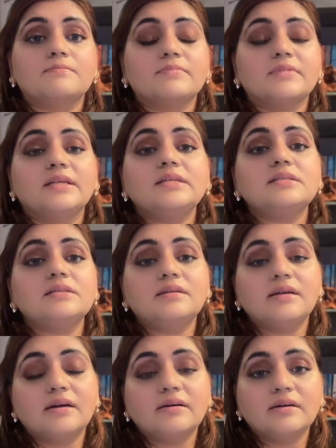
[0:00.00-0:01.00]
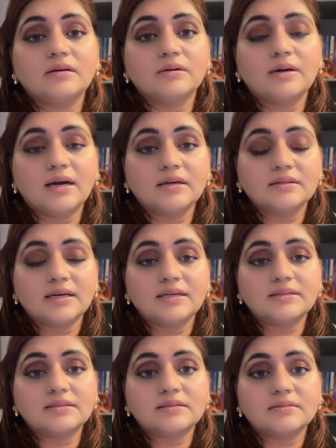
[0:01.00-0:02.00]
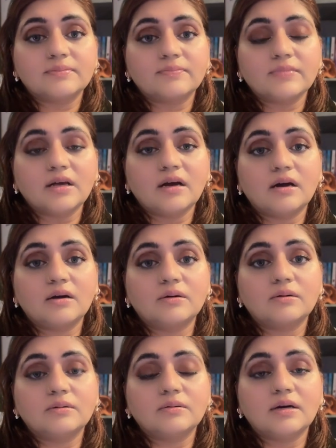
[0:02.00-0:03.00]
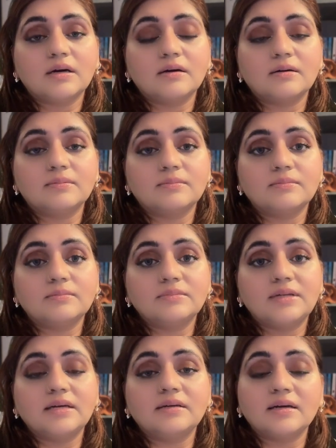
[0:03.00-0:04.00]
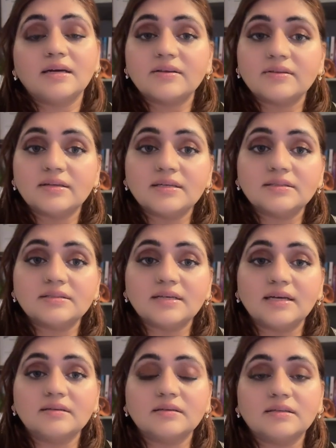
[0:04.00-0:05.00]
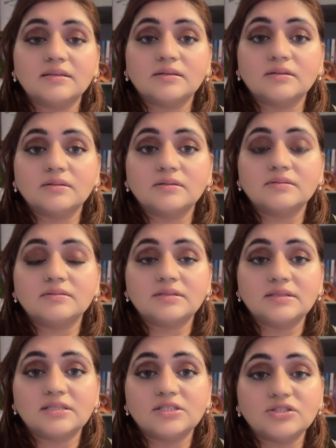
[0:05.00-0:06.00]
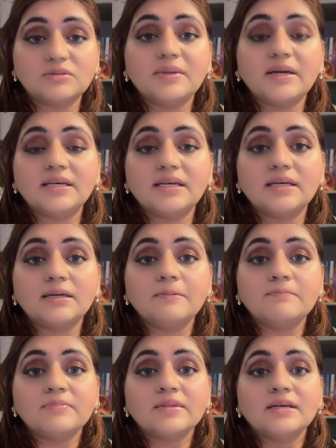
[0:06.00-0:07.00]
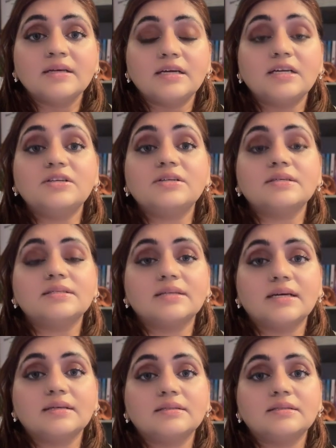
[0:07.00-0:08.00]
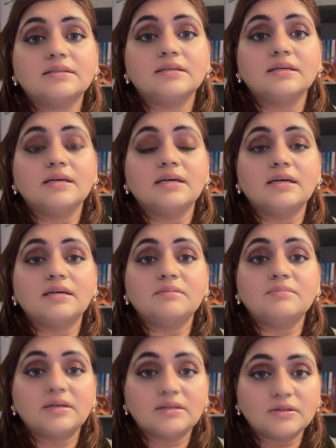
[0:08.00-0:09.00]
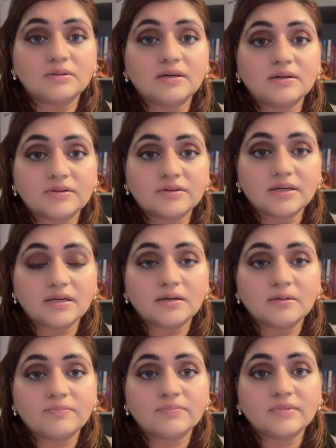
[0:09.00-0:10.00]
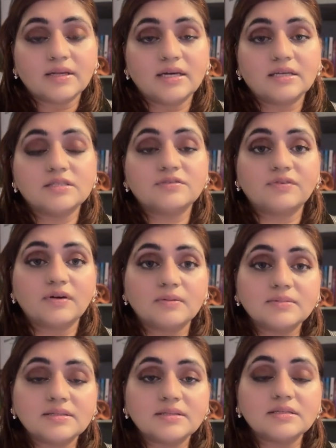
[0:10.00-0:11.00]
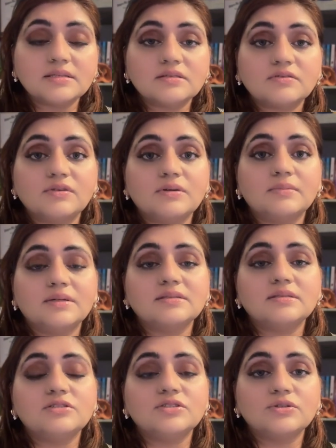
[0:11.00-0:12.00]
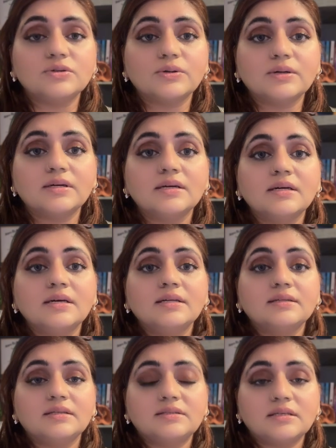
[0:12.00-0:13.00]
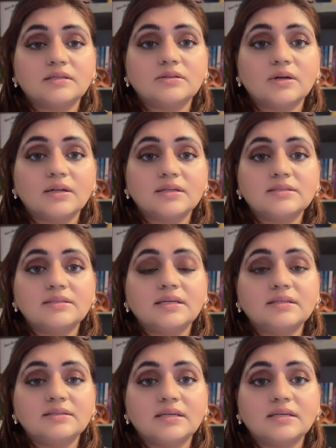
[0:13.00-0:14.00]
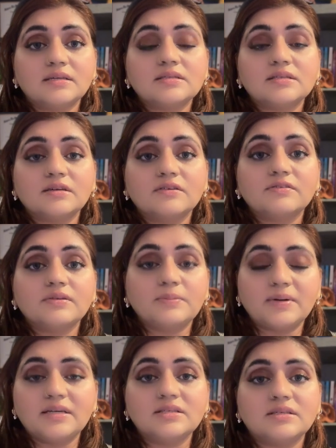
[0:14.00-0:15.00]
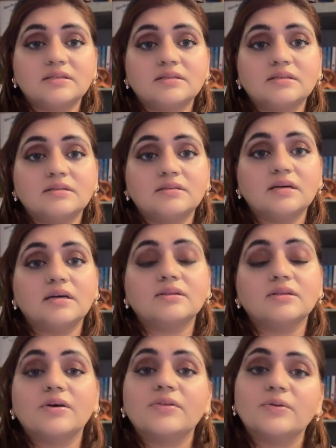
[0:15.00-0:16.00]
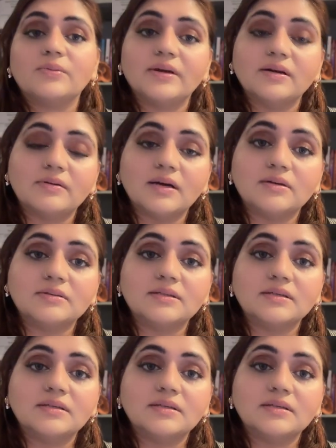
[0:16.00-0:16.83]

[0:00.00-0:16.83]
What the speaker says: This scenario highlights how data ethics and clinical decision-making intersect in mental health care. As pharmacists, we must ensure that technology and data serve the patient, not the other way around.